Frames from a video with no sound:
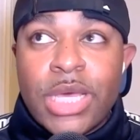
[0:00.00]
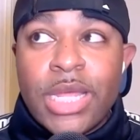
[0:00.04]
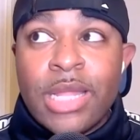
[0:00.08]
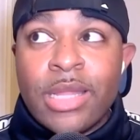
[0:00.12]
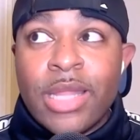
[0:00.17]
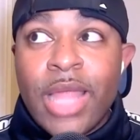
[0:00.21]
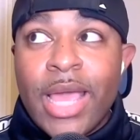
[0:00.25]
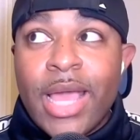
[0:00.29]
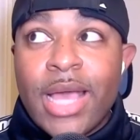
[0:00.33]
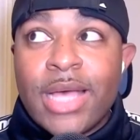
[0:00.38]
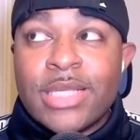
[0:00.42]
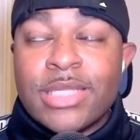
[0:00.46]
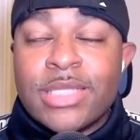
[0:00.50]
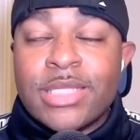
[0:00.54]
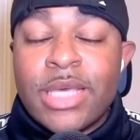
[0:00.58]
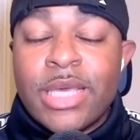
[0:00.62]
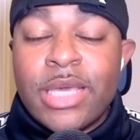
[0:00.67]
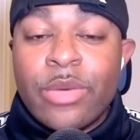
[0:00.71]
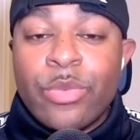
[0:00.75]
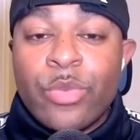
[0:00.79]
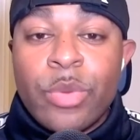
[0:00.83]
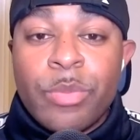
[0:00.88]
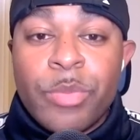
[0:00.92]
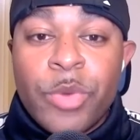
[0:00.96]
And like I
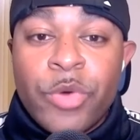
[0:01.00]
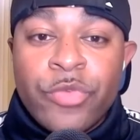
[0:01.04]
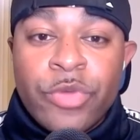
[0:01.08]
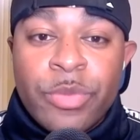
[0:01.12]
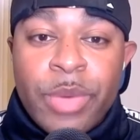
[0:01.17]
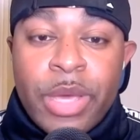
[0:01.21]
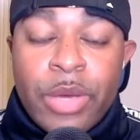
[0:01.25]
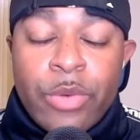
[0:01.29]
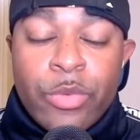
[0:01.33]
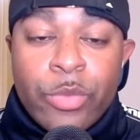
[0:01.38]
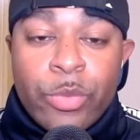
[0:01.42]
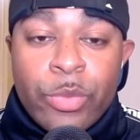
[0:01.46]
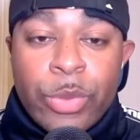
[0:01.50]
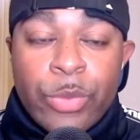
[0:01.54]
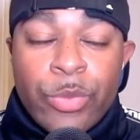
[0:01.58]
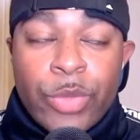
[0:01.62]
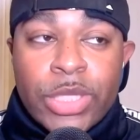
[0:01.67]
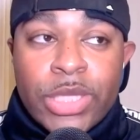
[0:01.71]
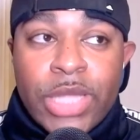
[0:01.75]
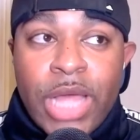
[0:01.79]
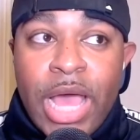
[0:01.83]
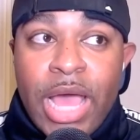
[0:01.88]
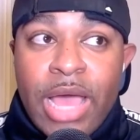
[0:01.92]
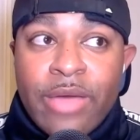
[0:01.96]
said with Movie Bay when we
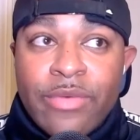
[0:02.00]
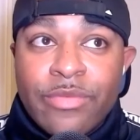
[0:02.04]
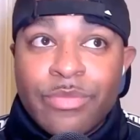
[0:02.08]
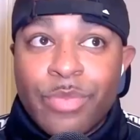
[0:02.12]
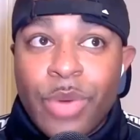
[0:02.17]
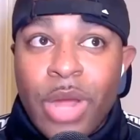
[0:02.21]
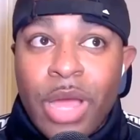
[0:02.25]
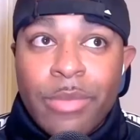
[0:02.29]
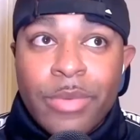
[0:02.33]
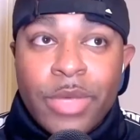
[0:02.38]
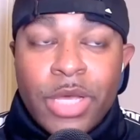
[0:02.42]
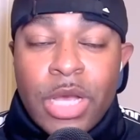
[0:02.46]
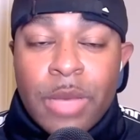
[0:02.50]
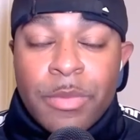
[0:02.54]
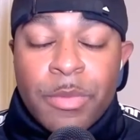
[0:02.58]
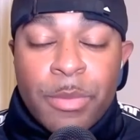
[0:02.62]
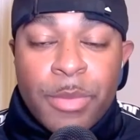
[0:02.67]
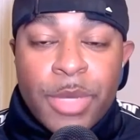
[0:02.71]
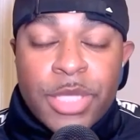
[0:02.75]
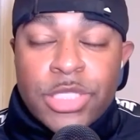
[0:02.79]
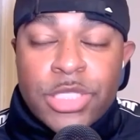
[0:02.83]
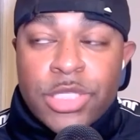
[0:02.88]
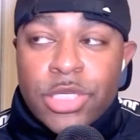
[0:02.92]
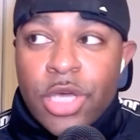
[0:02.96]
went live probably a couple
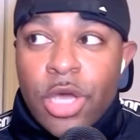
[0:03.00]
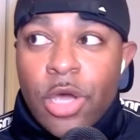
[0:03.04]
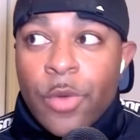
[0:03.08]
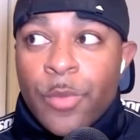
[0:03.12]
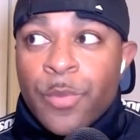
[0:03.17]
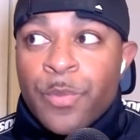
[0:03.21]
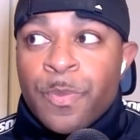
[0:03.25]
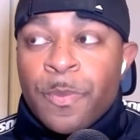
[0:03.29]
months ago,